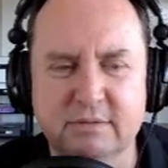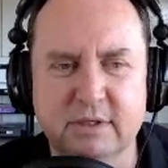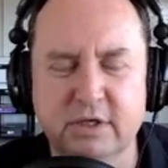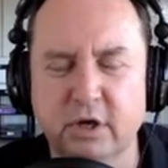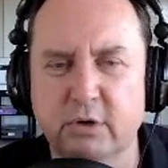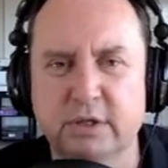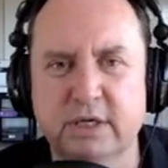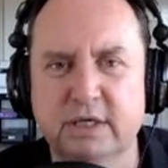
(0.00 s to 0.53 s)

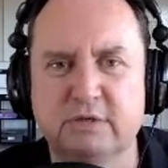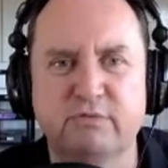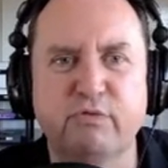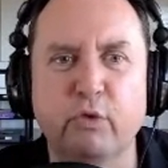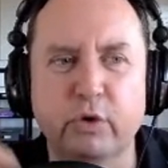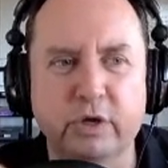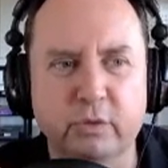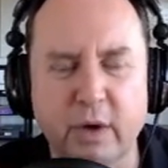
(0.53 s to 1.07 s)
you know, is
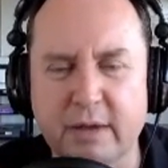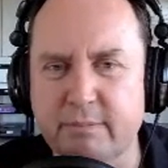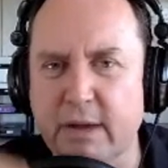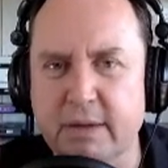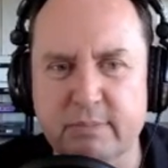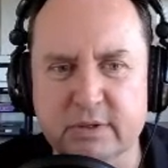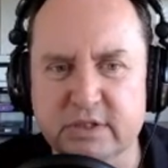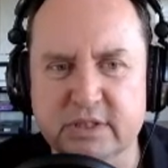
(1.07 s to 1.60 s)
40 weight
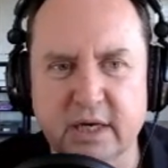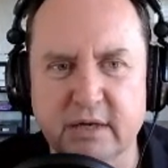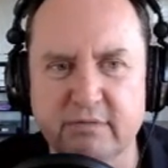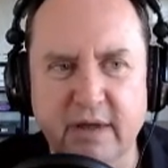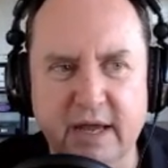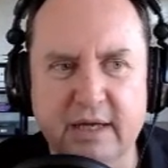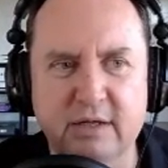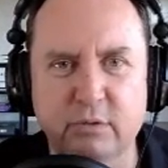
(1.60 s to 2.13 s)
paper instead
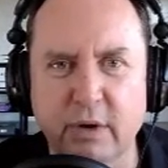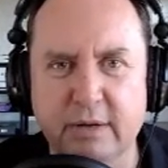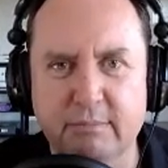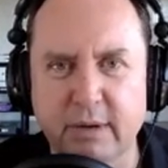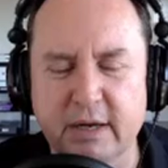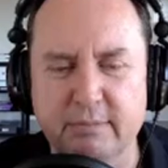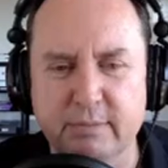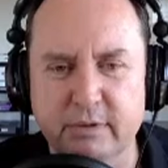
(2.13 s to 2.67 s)
of 80
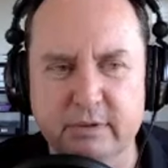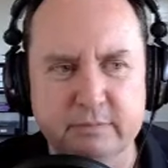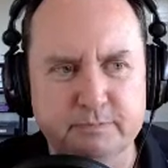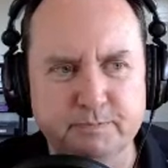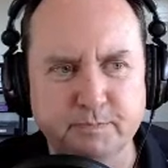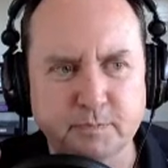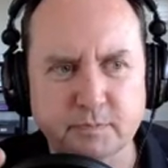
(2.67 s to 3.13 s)
weight paper.